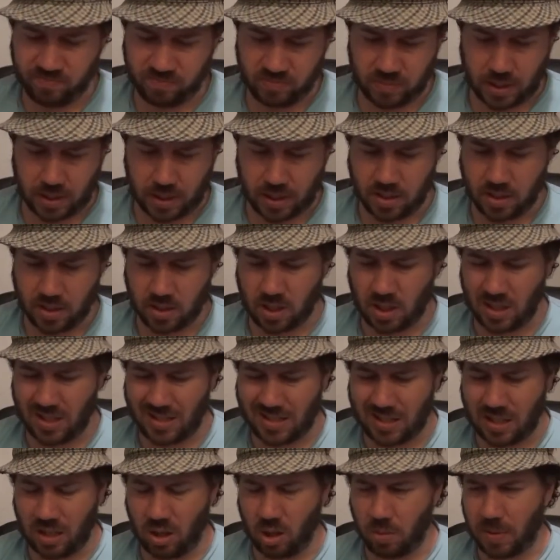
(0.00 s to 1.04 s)
Yeah, it's,
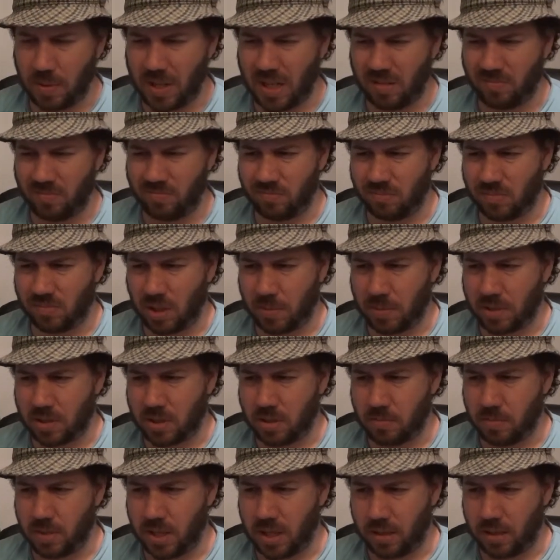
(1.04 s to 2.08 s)
it's a little bit, I must
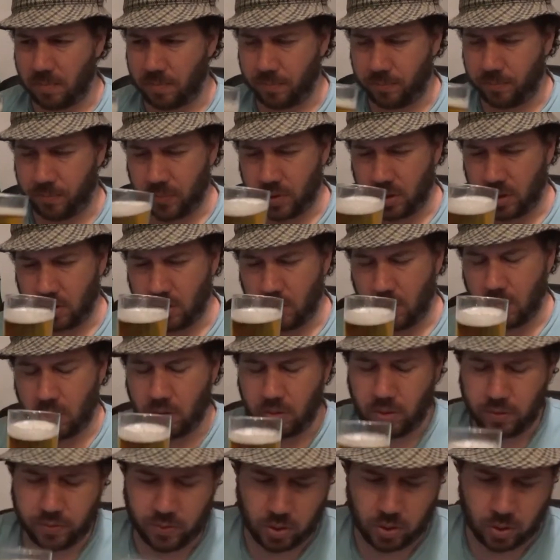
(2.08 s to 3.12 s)
admit, doing a
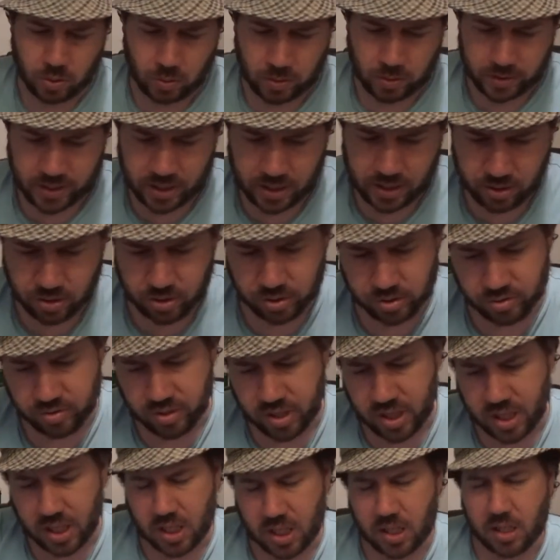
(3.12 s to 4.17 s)
review and then just
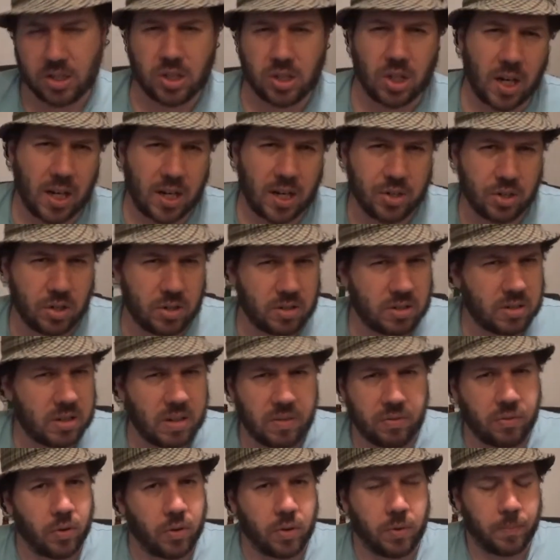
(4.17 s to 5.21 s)
drinking it at your leisure is
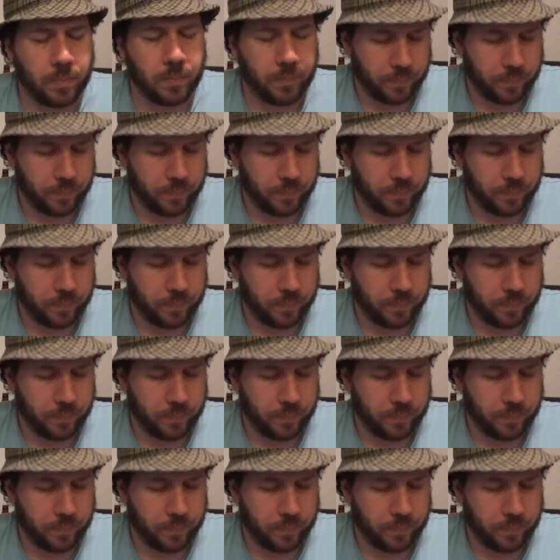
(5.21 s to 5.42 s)
different.